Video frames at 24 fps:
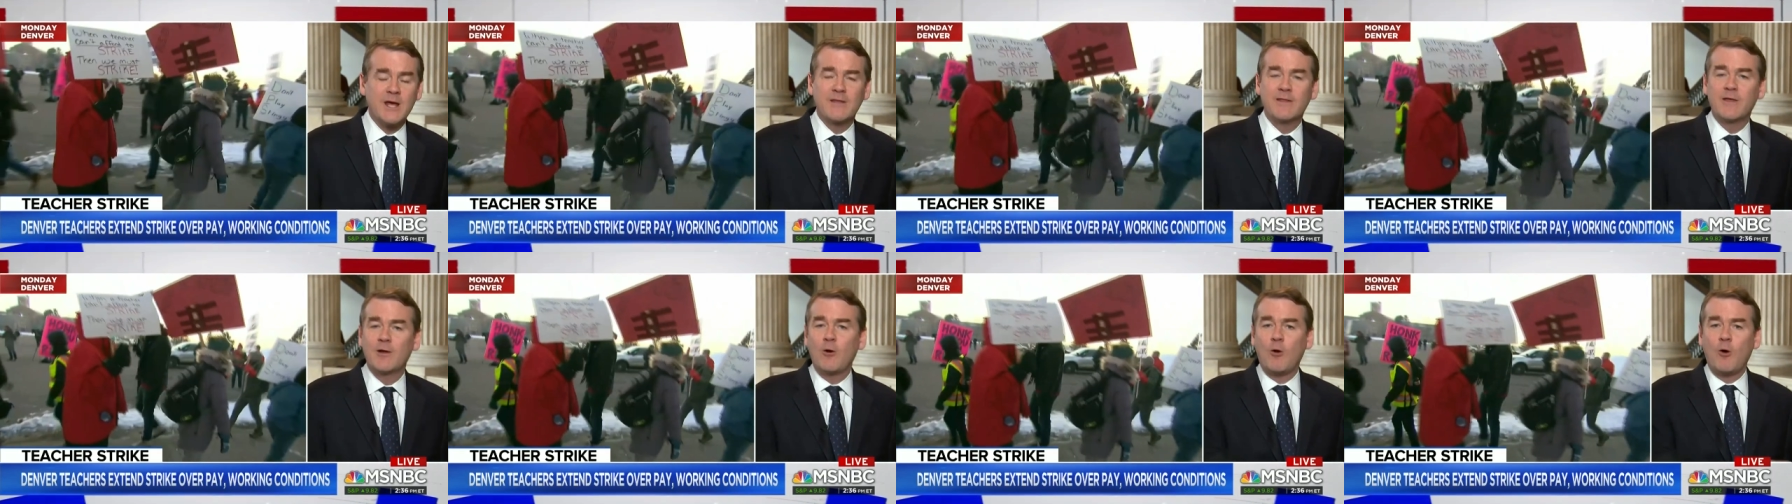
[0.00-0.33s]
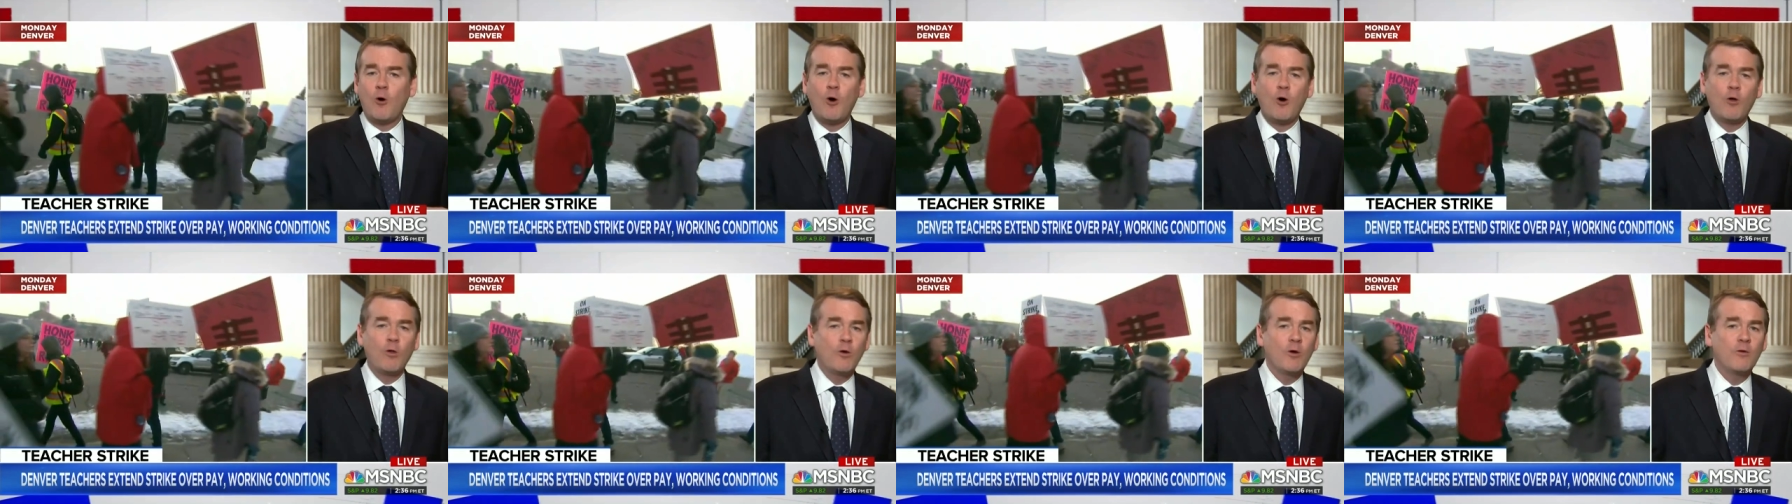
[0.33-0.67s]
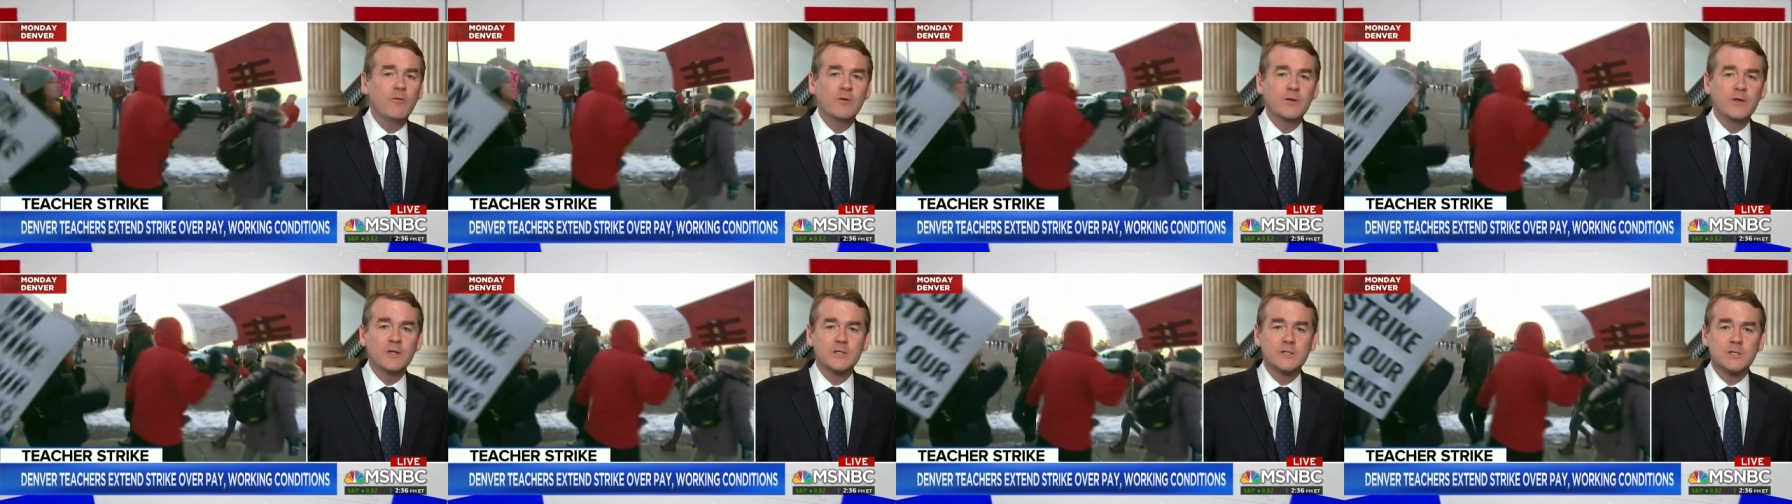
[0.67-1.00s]
that all
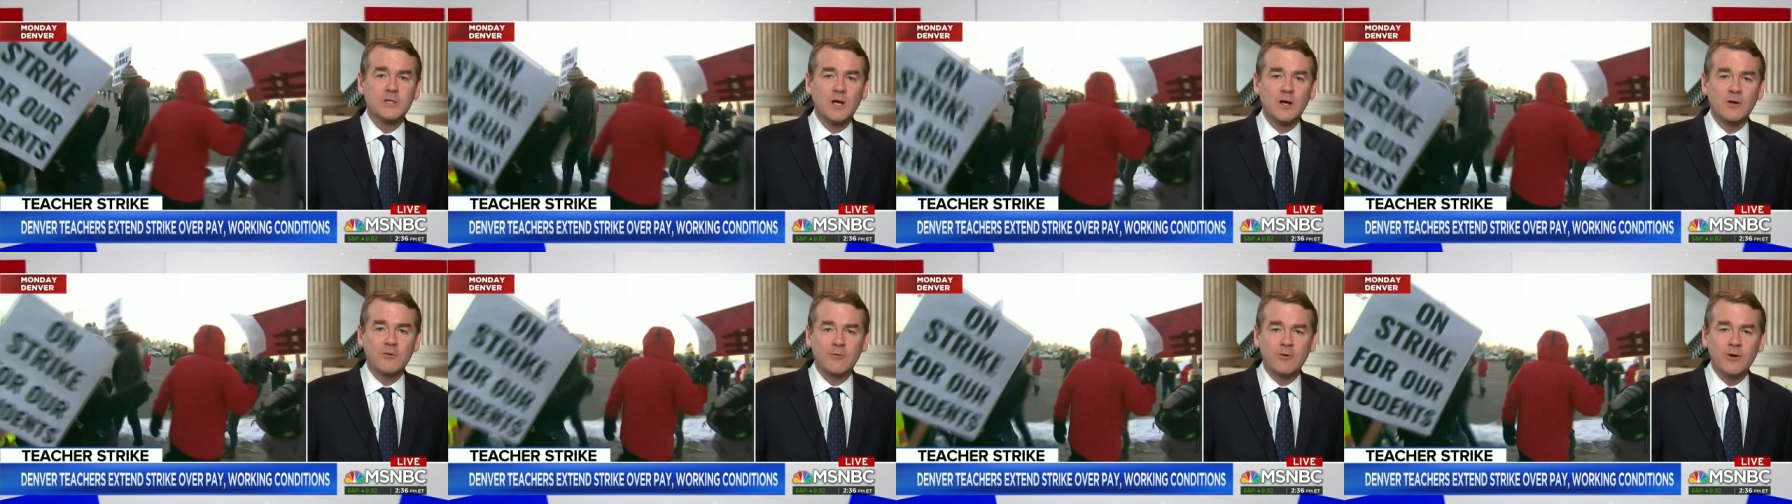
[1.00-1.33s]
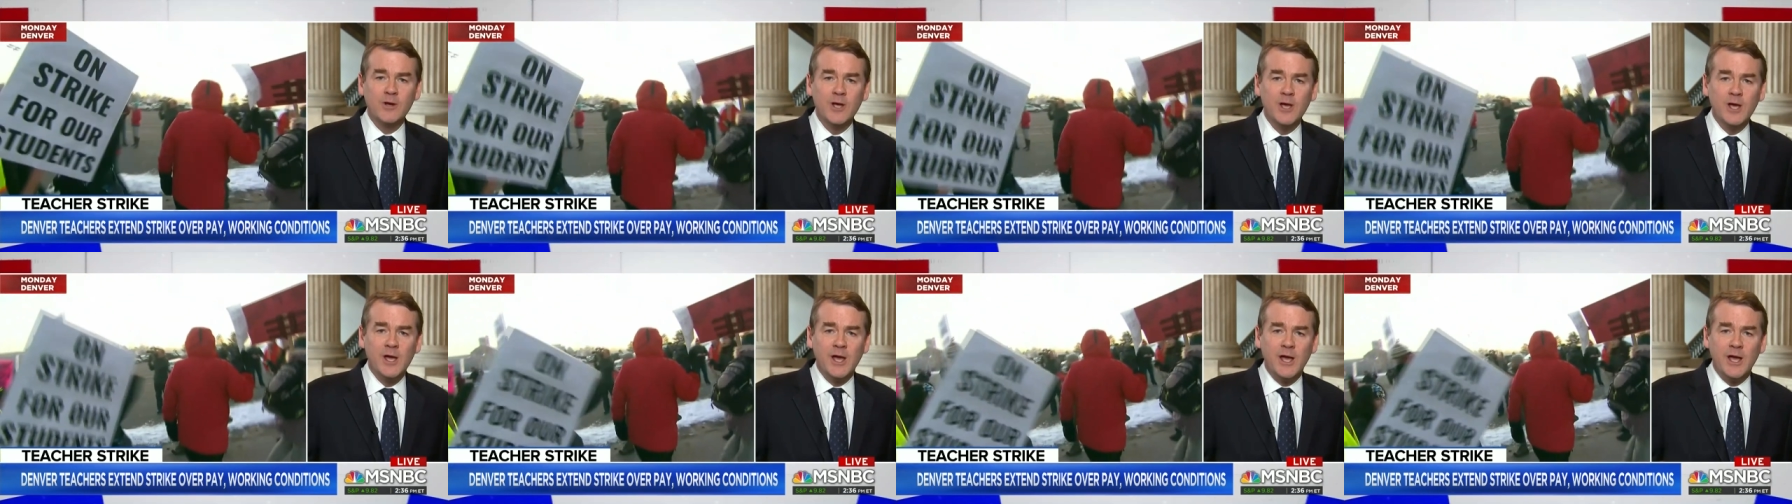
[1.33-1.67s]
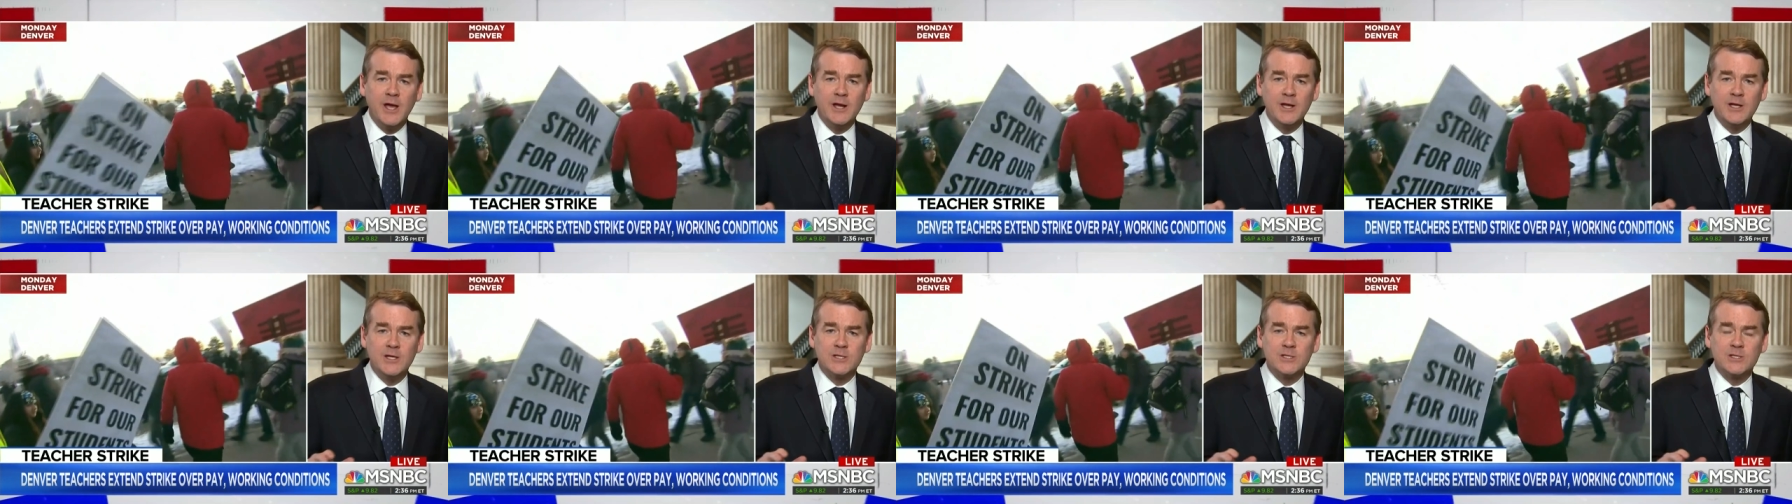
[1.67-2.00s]
over this country, country,
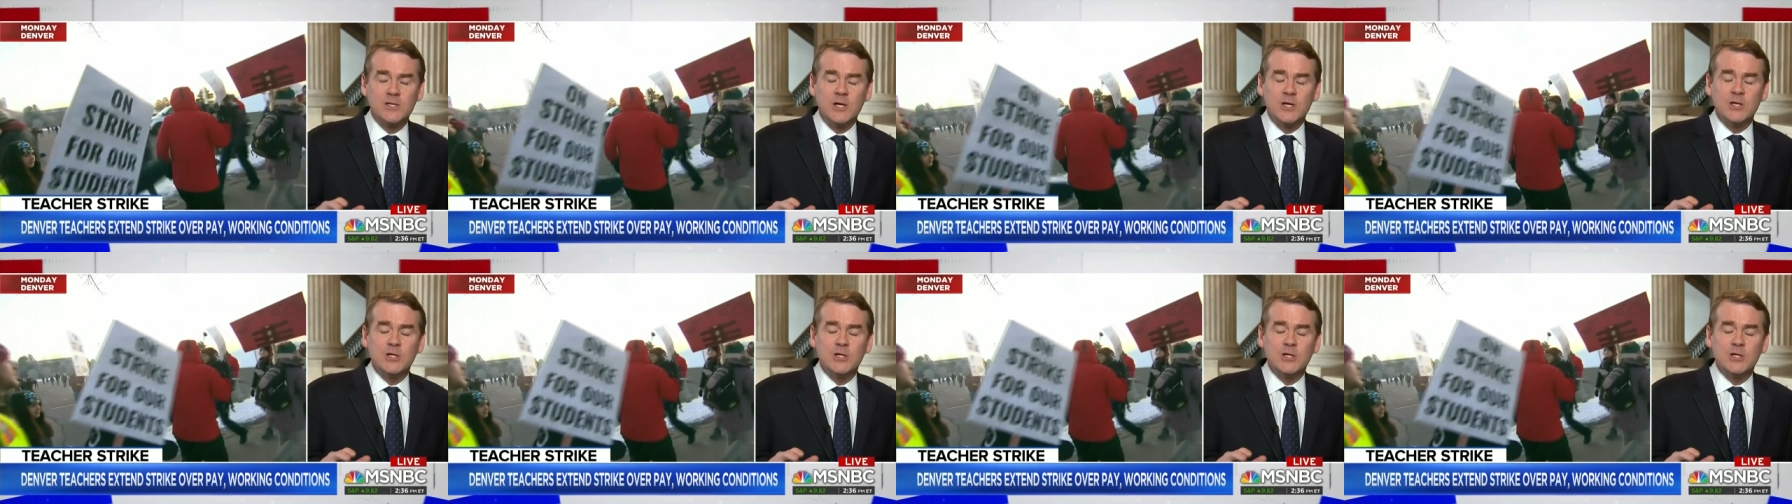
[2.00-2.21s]
it is